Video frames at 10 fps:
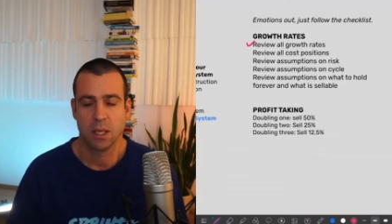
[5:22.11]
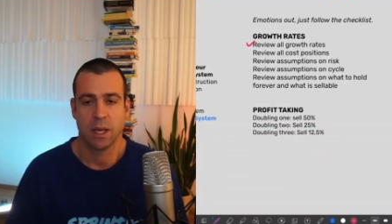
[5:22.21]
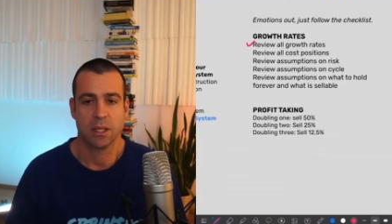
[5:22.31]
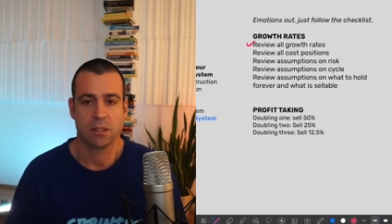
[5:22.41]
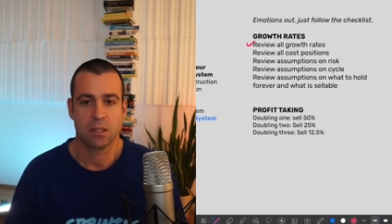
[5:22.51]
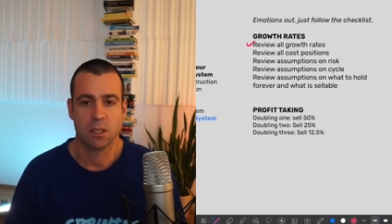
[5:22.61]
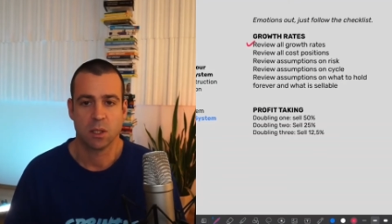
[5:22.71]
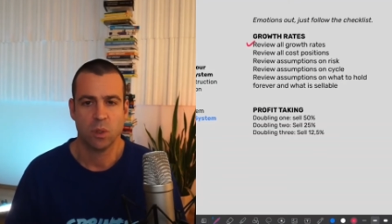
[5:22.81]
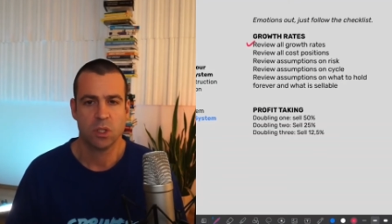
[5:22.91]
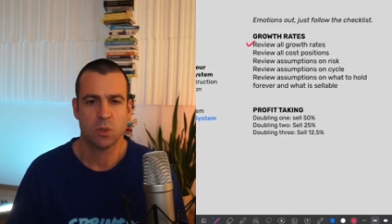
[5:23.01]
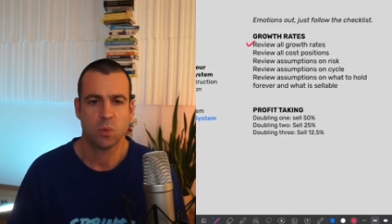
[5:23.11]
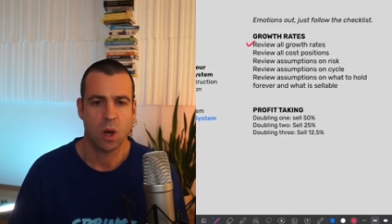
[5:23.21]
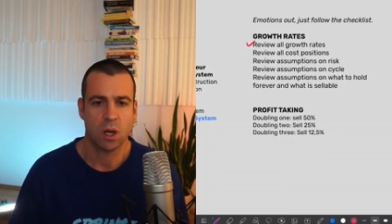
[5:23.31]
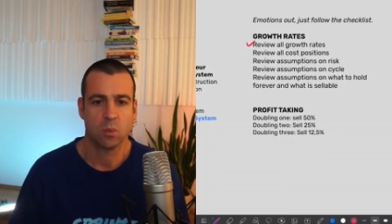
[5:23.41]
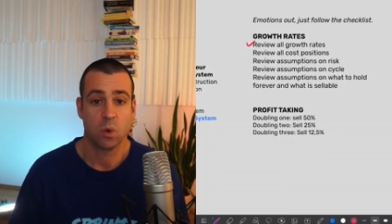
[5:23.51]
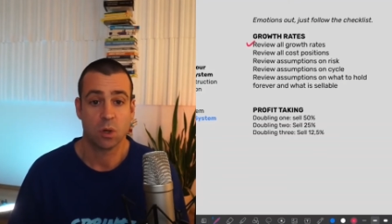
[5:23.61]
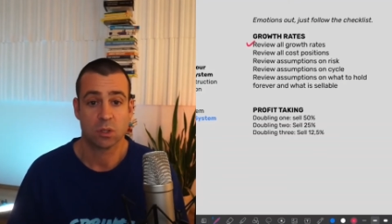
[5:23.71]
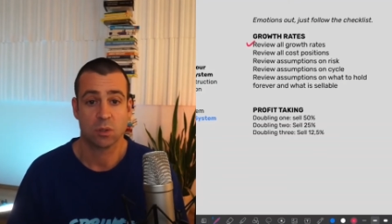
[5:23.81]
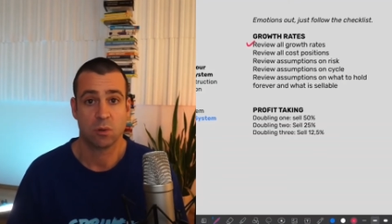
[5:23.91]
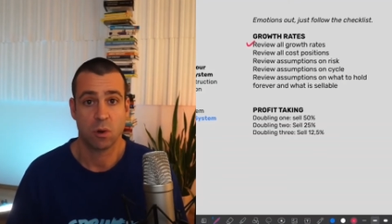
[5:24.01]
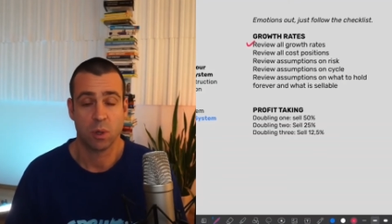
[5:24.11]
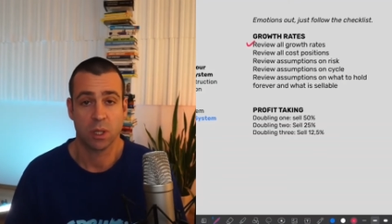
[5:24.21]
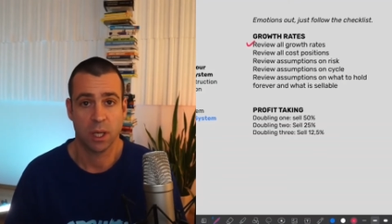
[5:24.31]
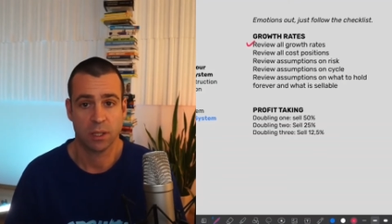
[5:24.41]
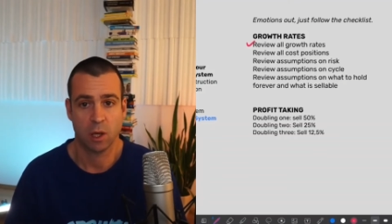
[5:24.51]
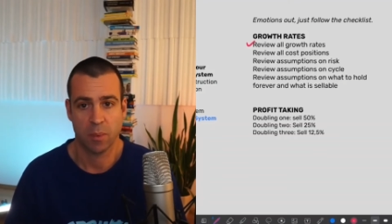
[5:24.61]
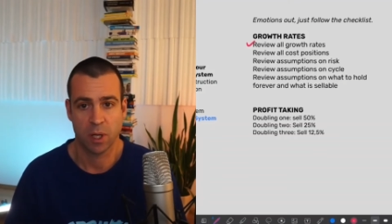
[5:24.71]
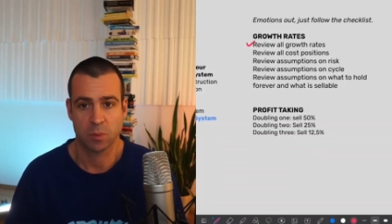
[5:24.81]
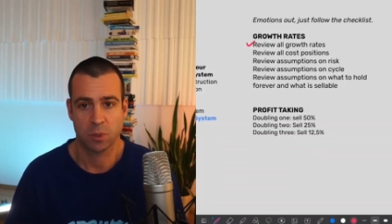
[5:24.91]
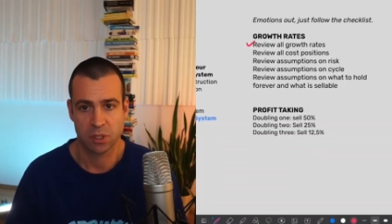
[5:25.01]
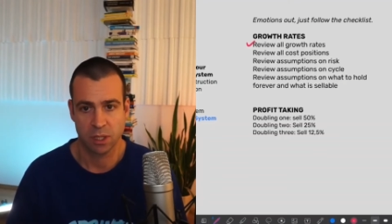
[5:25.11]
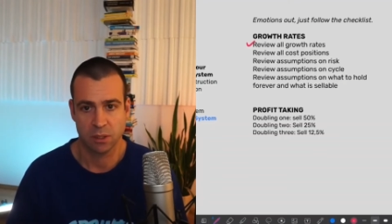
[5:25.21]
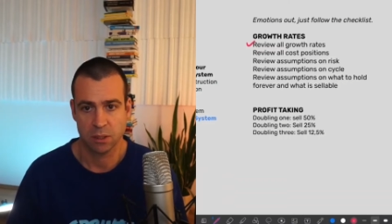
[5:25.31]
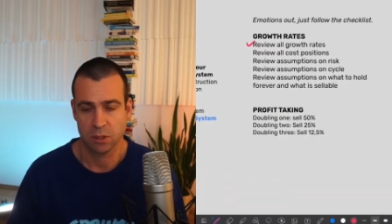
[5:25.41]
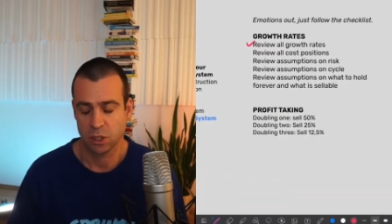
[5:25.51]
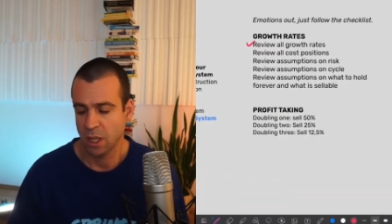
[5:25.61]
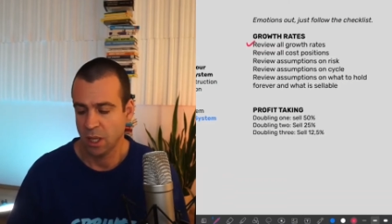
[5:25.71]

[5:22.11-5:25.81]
and see which one was growing at how much percentage.